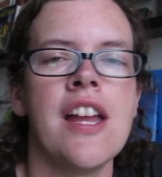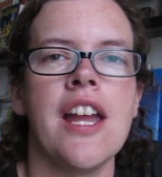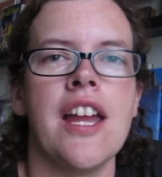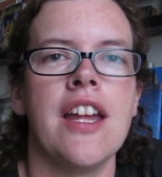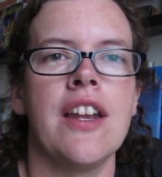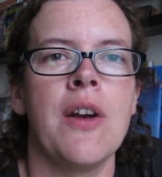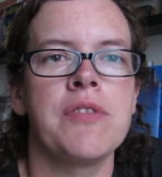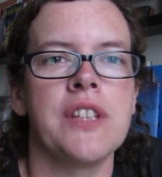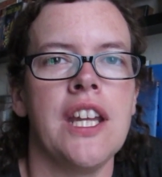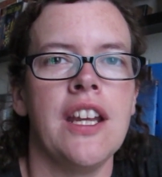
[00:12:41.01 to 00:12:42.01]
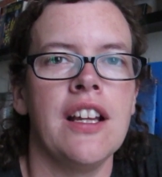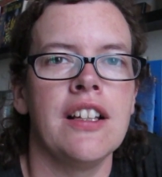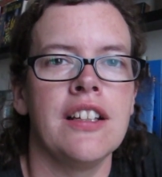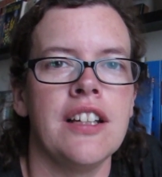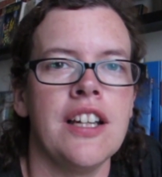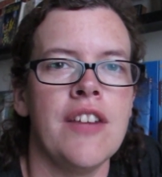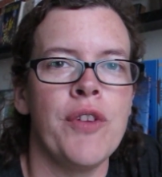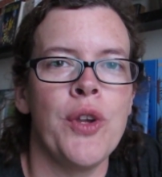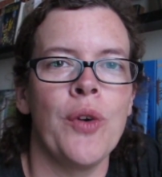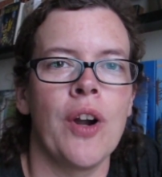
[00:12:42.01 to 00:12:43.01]
And hopefully if
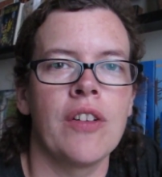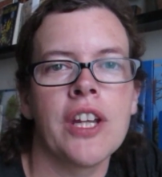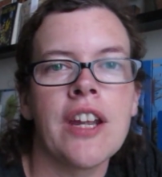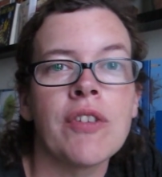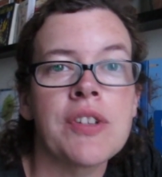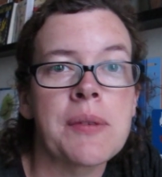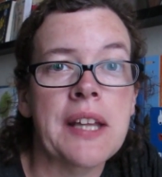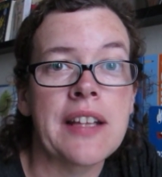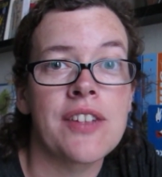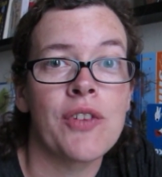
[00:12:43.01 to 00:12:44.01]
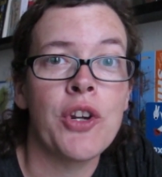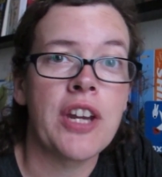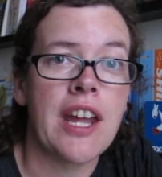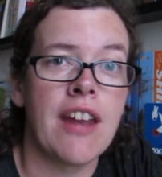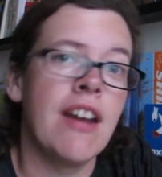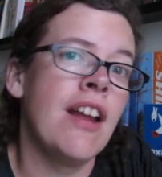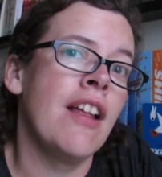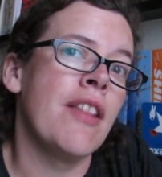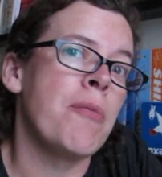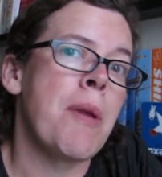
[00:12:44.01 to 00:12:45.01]
you are looking for something like this for your kid,
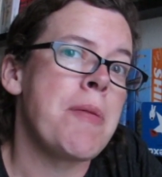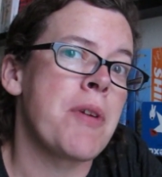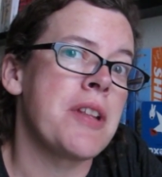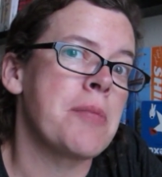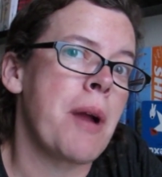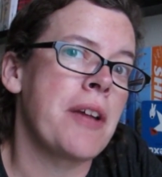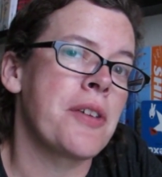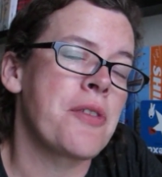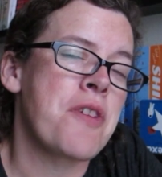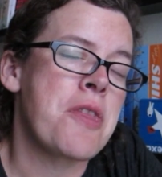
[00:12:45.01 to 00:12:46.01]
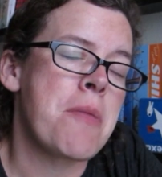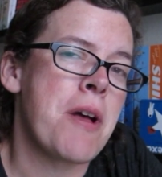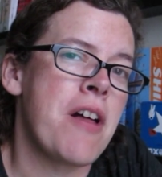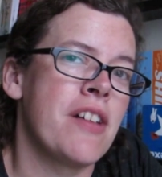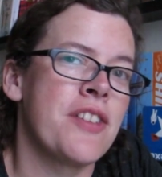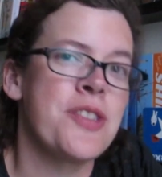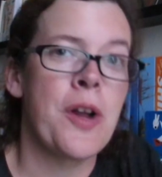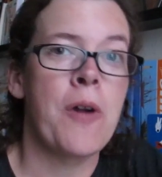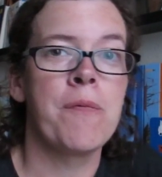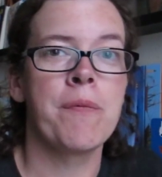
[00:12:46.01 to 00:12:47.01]
maybe one of these boxes will fit the bill.
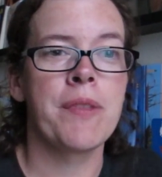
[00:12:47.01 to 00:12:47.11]
So